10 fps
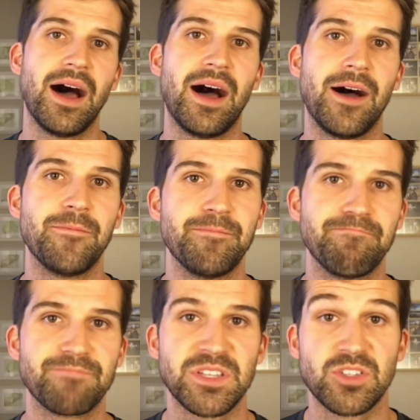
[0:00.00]

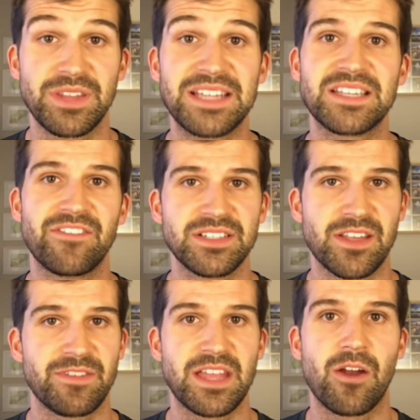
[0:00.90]
So that's definitely
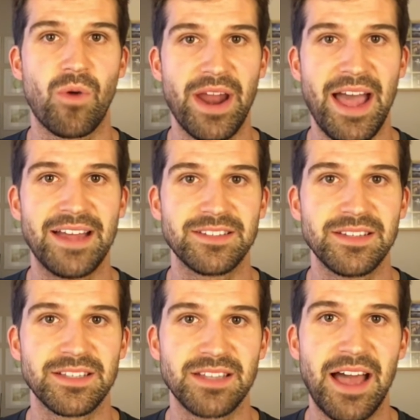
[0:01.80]
something that I want to add to
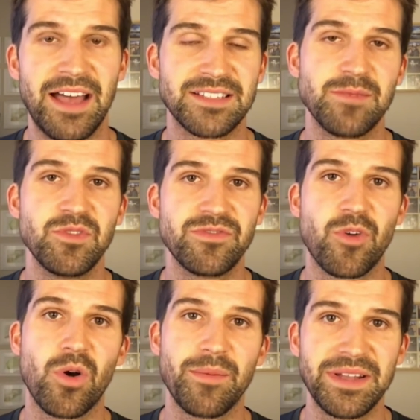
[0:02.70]
this as I move
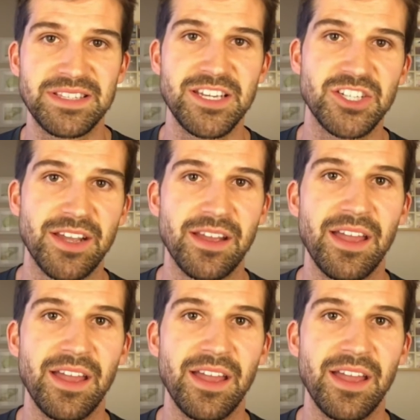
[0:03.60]
forward in my teaching.